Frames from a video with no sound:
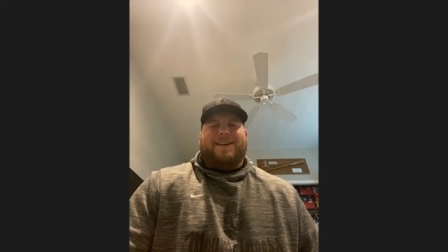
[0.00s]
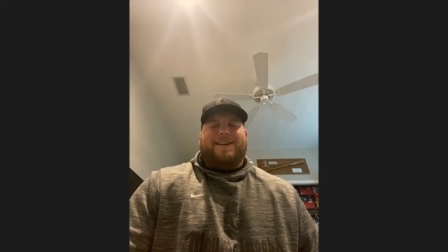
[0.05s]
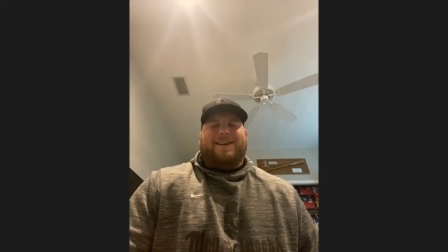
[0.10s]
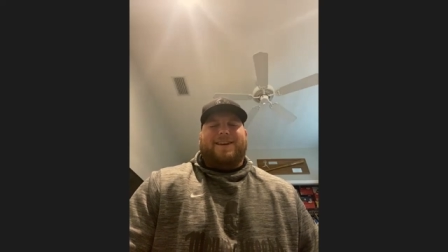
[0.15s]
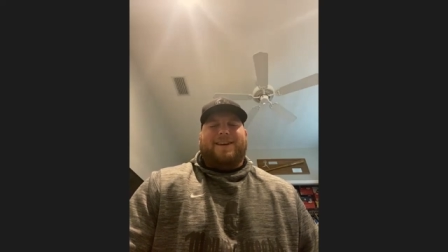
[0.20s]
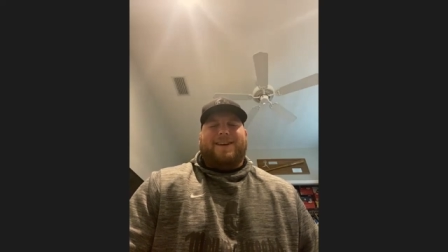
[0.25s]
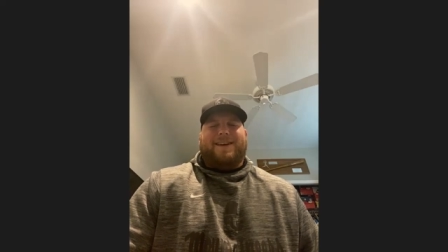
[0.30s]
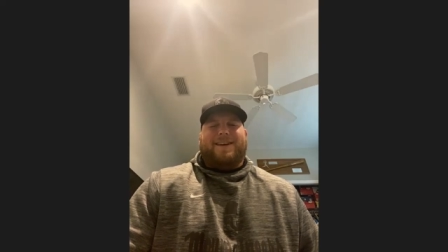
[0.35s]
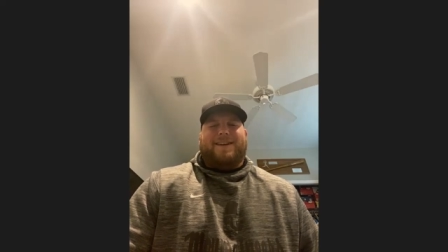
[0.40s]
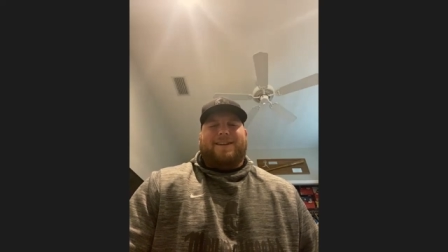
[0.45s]

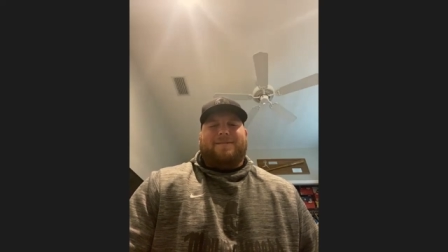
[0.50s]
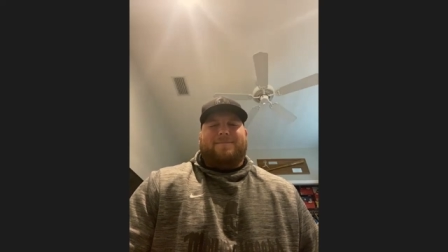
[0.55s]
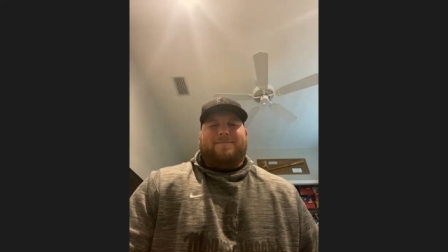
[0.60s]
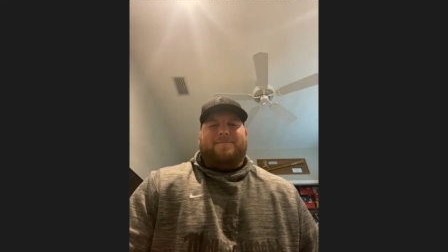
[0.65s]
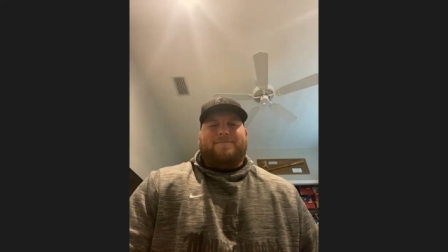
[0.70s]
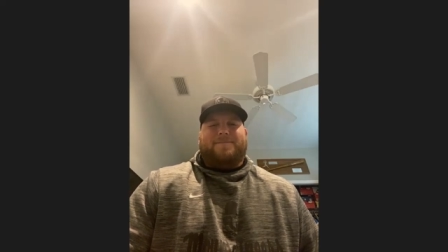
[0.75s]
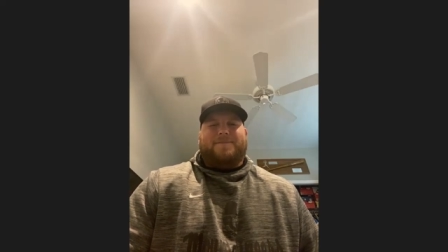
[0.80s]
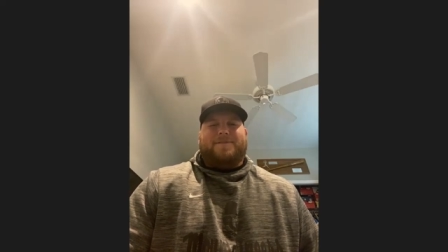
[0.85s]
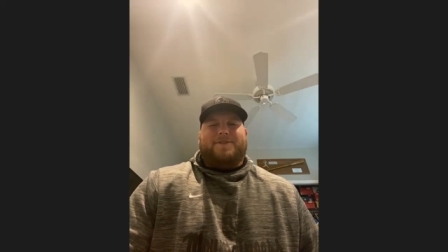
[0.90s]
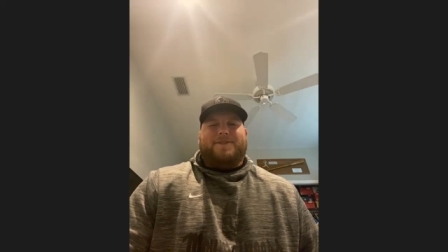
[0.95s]
And
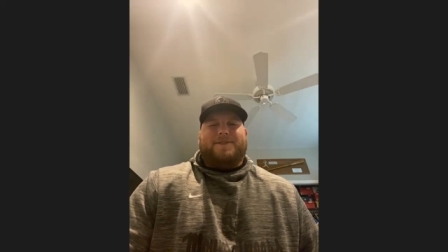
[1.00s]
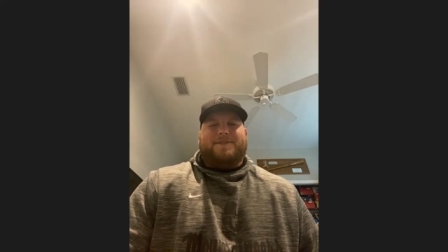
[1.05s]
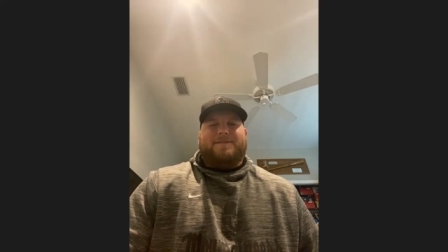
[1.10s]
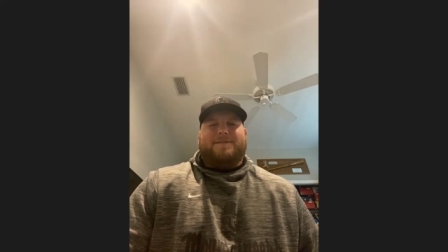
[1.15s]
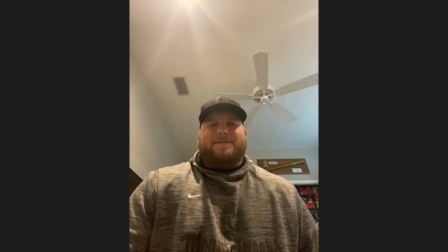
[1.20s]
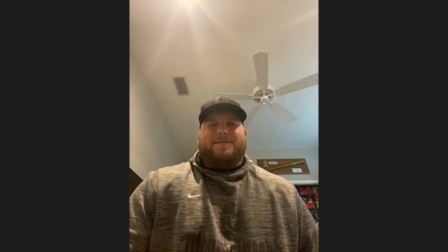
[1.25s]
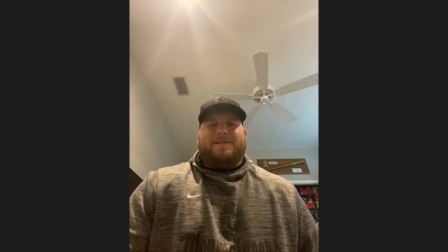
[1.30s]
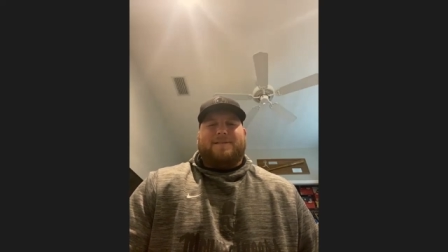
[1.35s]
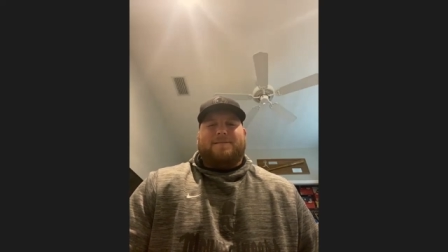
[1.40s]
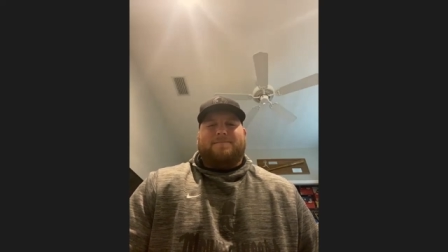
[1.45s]

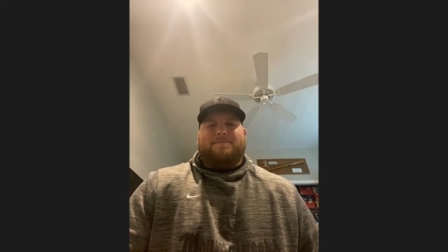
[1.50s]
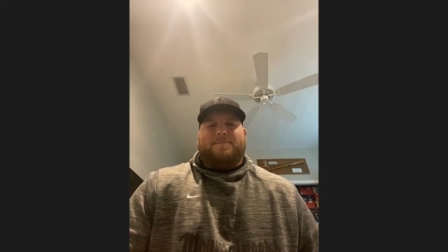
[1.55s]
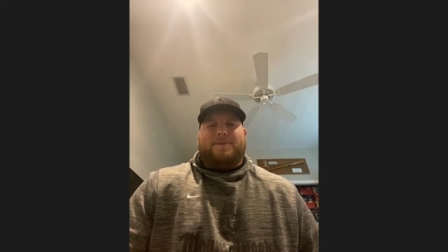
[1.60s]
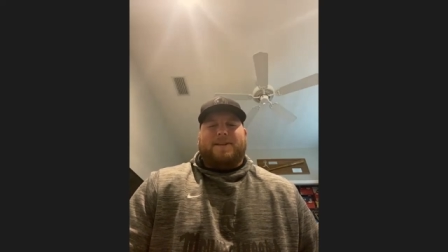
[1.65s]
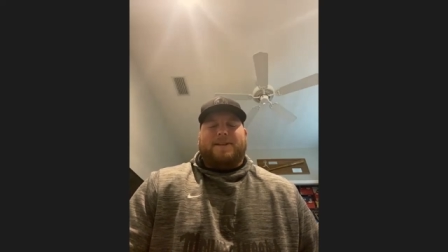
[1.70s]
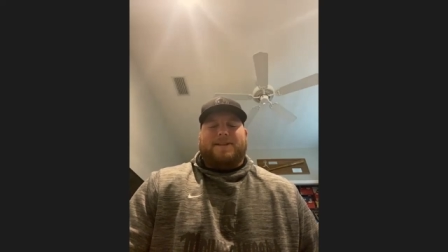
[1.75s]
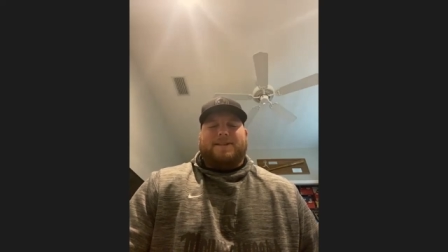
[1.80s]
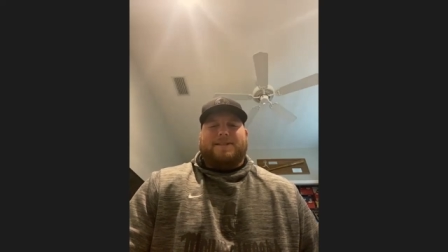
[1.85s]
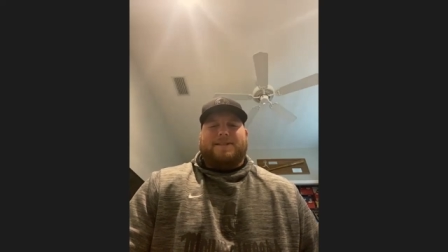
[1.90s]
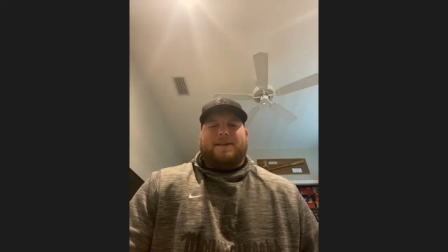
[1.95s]
just
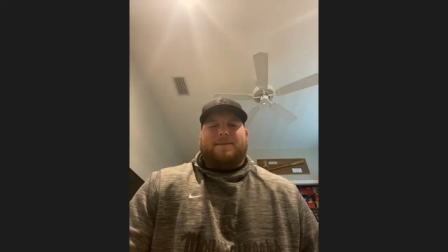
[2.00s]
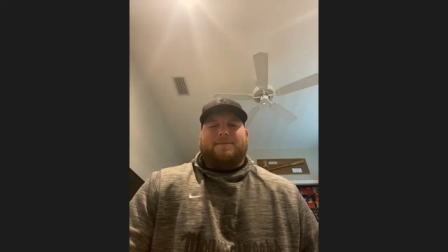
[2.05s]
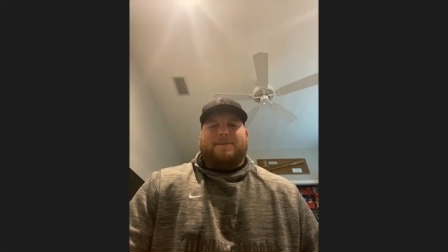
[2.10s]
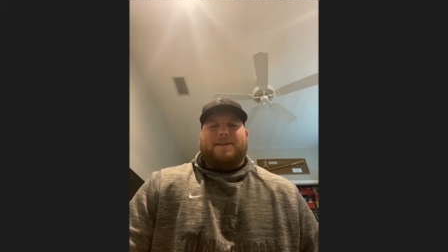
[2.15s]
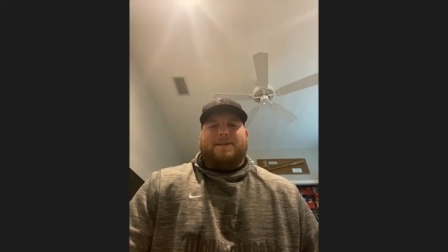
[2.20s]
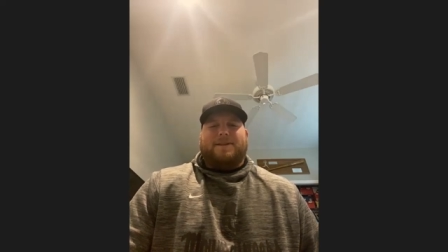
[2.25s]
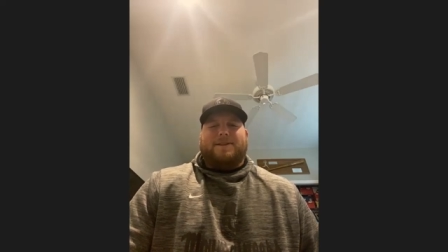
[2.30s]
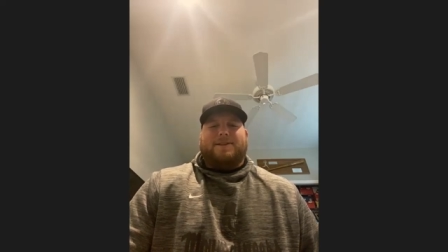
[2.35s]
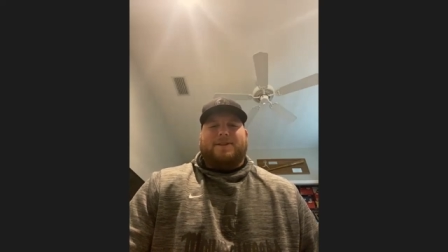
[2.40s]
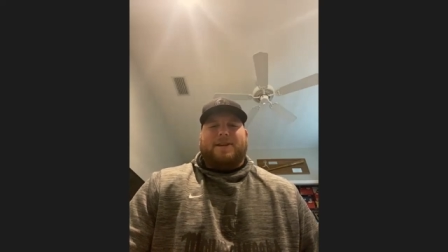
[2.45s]
being
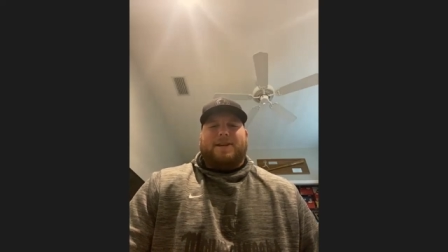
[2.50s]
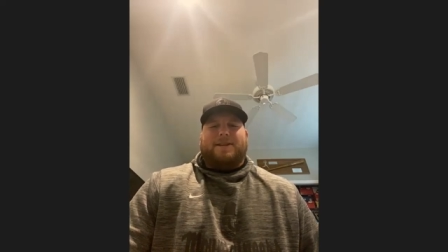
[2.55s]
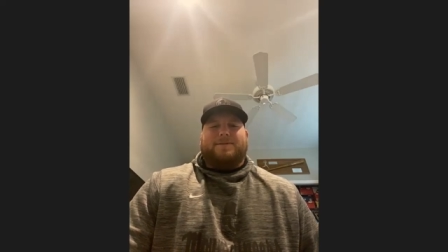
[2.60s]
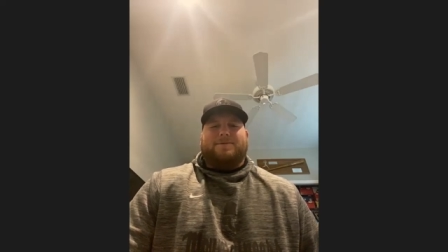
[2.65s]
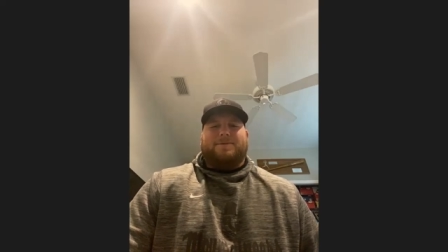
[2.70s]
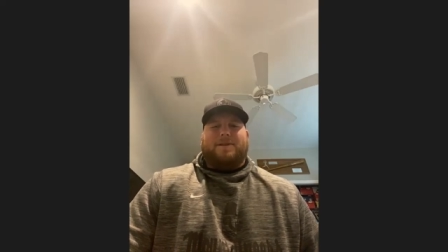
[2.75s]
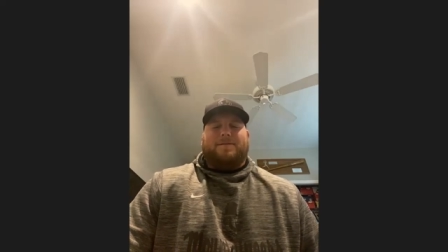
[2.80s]
accepting to change.